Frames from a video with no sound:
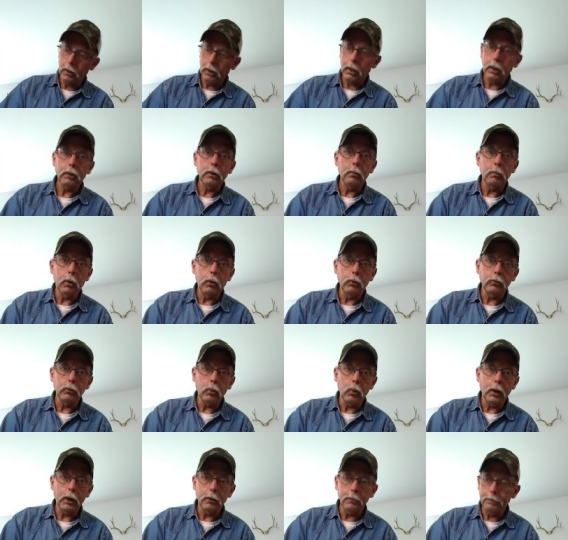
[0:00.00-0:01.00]
to get the
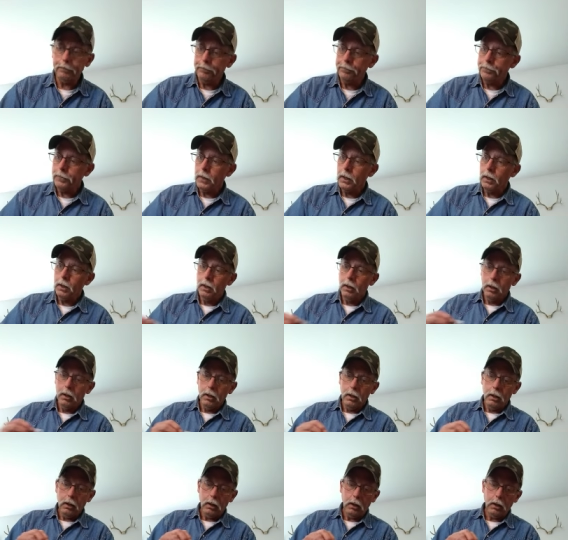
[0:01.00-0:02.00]
most wear.
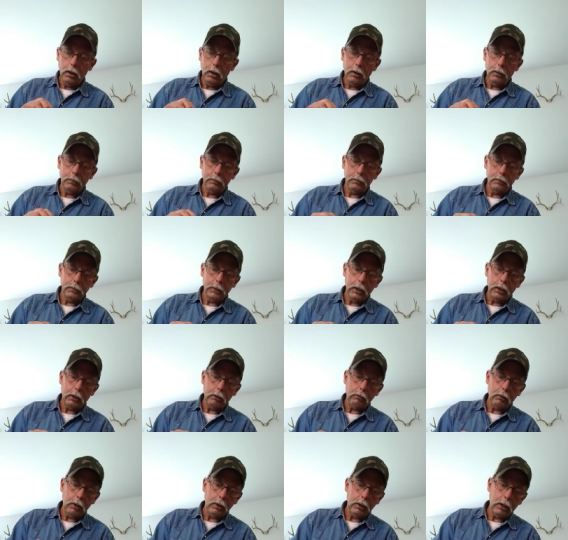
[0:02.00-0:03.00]
Um, take
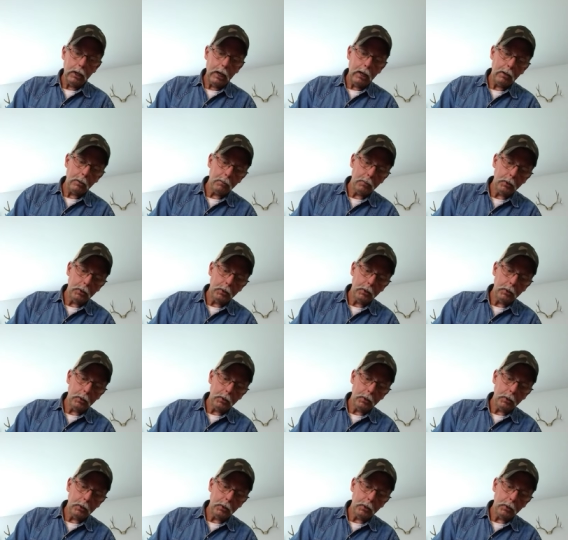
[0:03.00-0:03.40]
your retaining